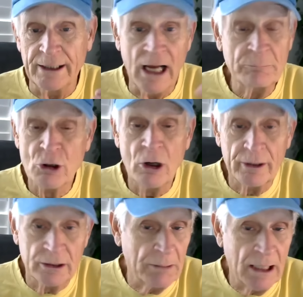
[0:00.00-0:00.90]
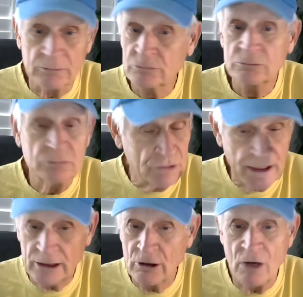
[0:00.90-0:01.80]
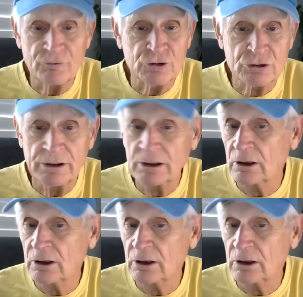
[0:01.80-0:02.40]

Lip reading: I'm talking about taking off his street